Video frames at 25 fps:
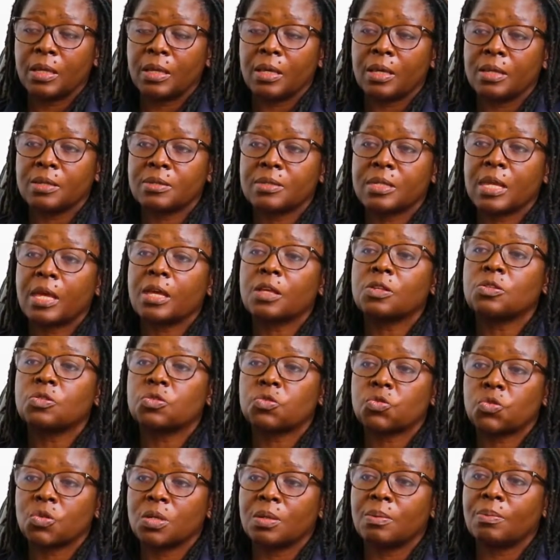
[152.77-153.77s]
is
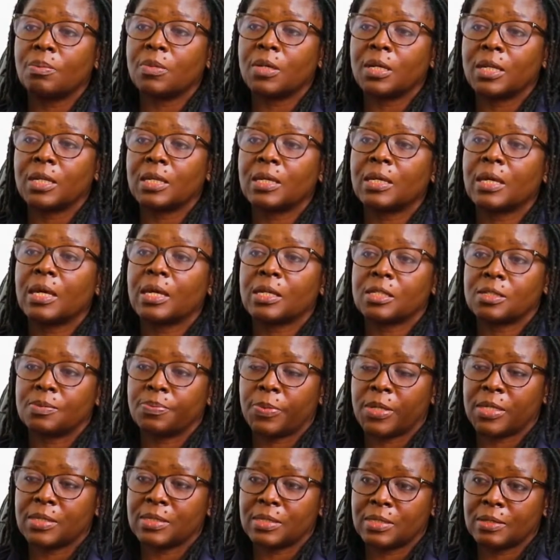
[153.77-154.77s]
extremely
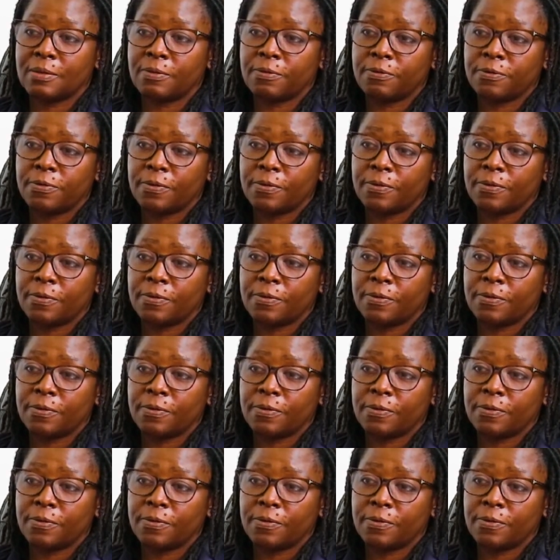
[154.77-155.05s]
expensive.